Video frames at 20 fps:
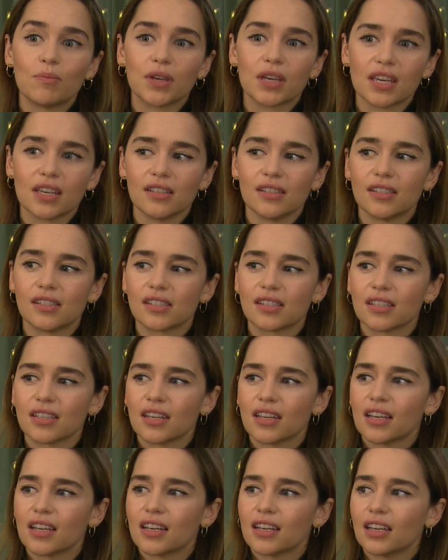Because
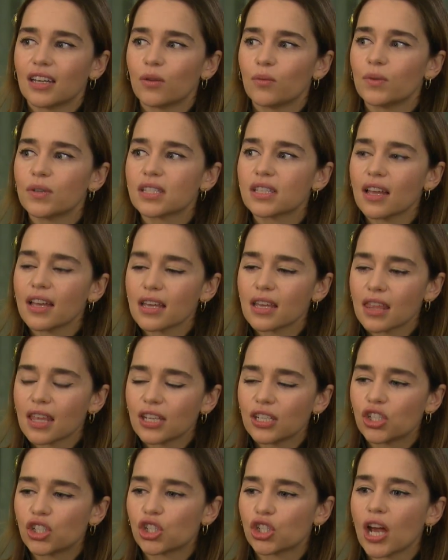it was like
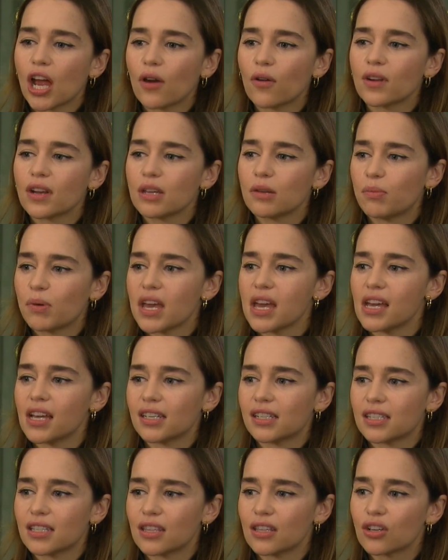they
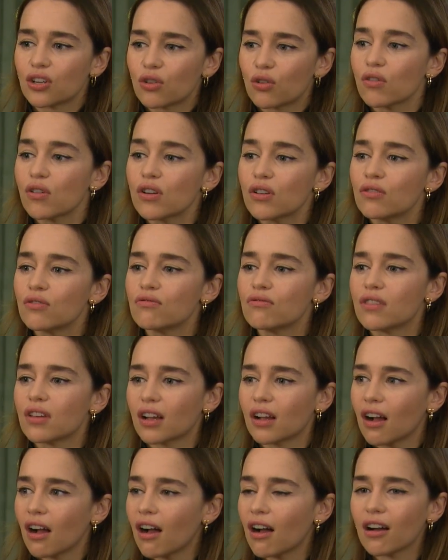cherry-picked the crew, the
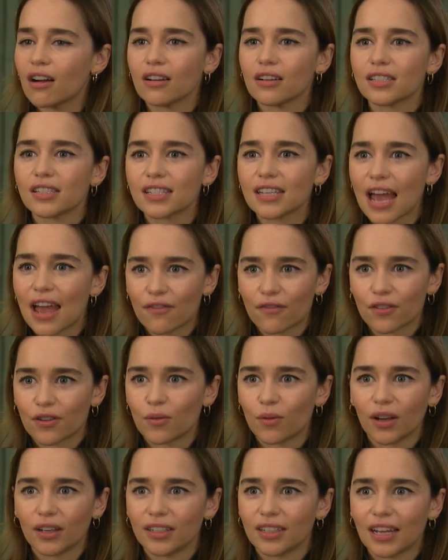cast,
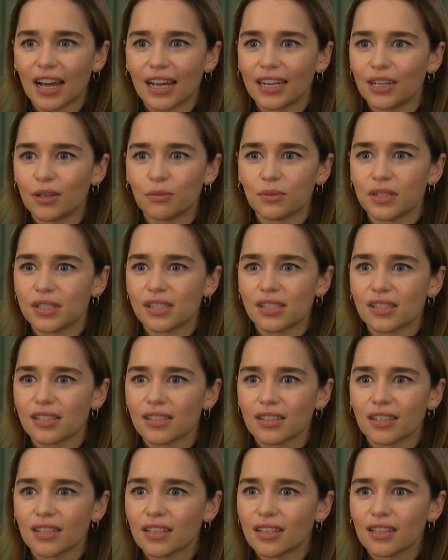everyone, mm-hmm. and
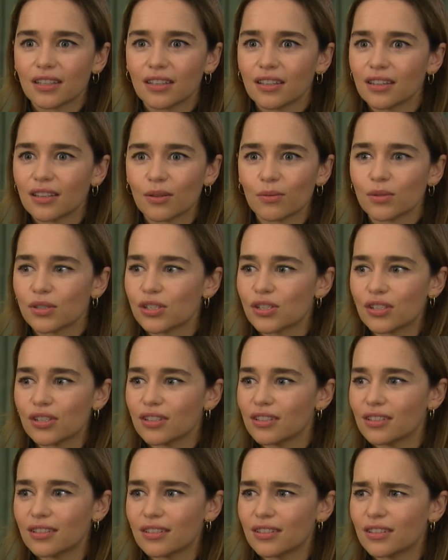it
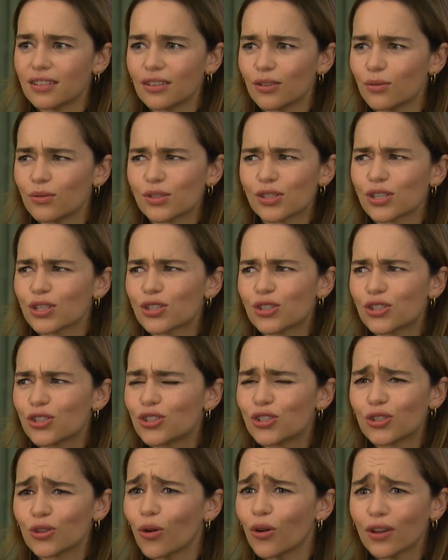was
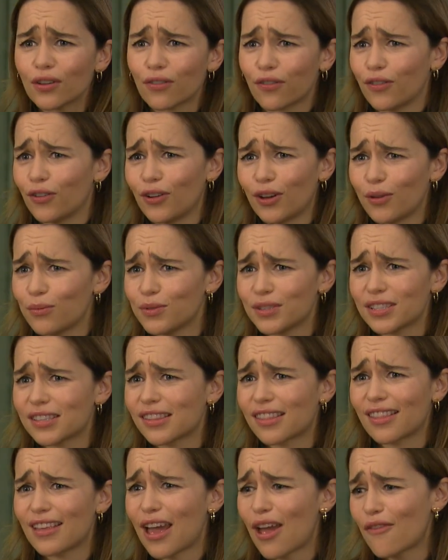just joyful.
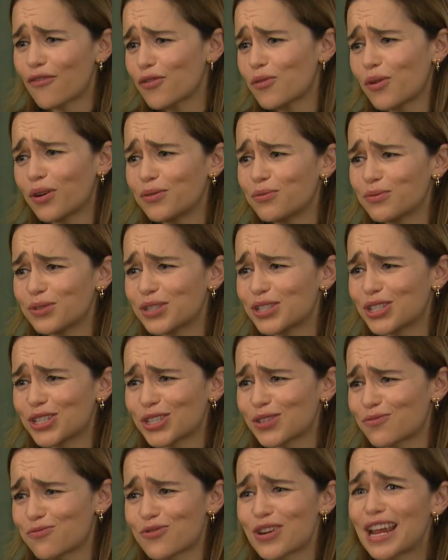Everyone was
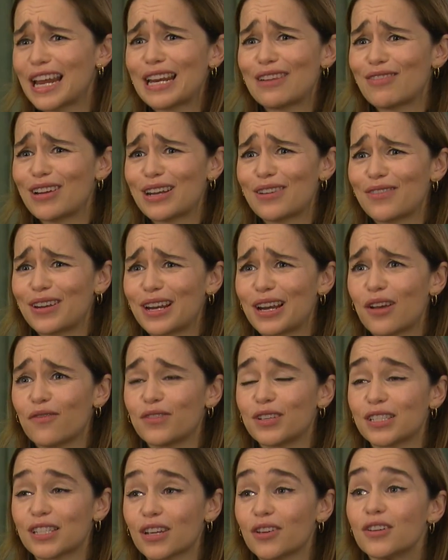just really, really, really
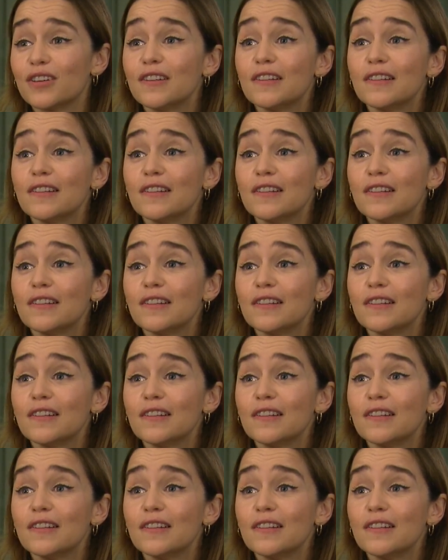lovely. So